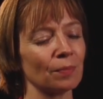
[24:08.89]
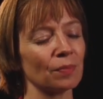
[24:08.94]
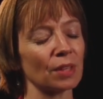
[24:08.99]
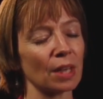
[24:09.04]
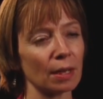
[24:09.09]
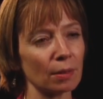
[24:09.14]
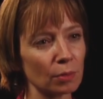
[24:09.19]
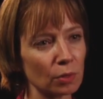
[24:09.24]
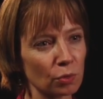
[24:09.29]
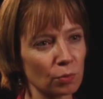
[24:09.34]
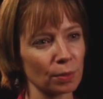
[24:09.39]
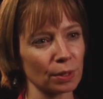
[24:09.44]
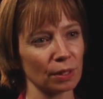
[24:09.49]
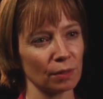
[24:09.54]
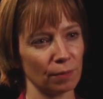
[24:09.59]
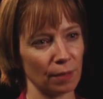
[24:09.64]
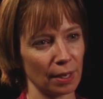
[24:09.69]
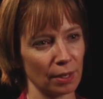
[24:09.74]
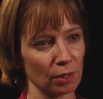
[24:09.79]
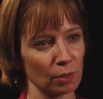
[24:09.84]
That was really
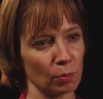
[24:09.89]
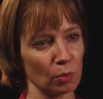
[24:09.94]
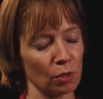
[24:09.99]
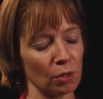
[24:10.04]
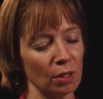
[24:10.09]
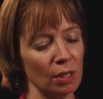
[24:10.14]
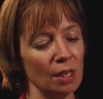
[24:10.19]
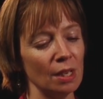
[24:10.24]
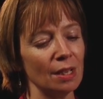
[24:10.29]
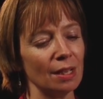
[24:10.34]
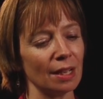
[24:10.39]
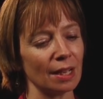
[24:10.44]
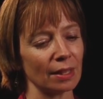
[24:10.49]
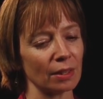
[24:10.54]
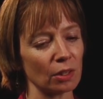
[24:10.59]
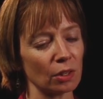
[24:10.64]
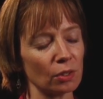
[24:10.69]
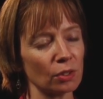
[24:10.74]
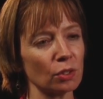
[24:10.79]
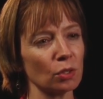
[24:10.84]
valuable. And
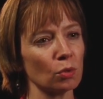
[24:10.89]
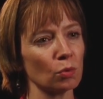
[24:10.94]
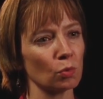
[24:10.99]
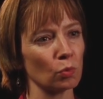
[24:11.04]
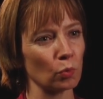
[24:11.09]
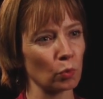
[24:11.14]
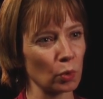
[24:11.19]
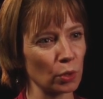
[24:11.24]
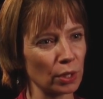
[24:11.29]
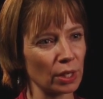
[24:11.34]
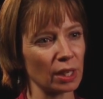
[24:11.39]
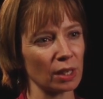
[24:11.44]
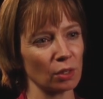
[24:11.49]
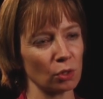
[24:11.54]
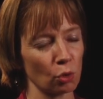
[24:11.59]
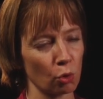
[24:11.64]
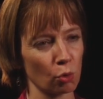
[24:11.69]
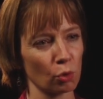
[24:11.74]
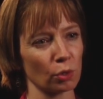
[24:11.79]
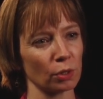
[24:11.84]
then also working
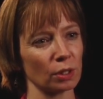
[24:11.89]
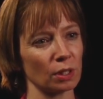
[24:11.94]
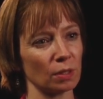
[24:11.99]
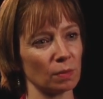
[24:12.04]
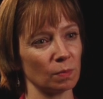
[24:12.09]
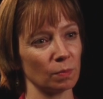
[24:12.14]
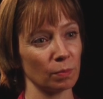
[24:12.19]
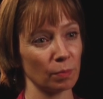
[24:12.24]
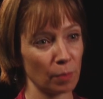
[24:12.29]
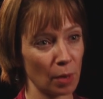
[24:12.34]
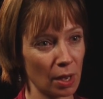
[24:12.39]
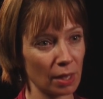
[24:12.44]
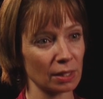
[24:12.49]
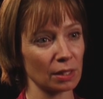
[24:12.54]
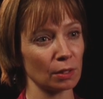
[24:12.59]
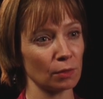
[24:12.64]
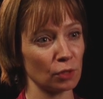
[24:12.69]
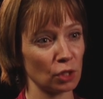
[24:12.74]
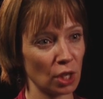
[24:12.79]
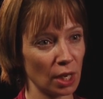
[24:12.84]
towards
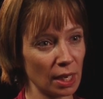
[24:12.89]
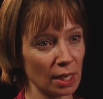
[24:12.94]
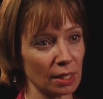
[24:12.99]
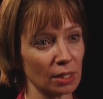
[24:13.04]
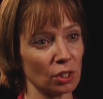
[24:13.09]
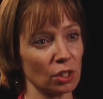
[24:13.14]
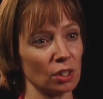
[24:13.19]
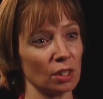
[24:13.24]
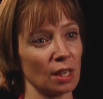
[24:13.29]
positive change,